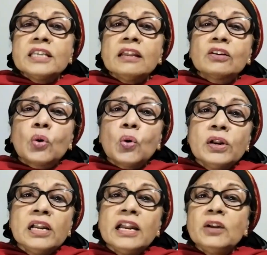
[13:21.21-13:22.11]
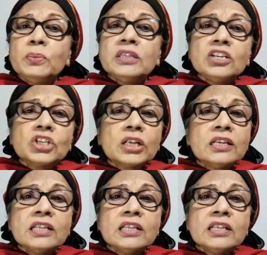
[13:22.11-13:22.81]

they correlate with each other.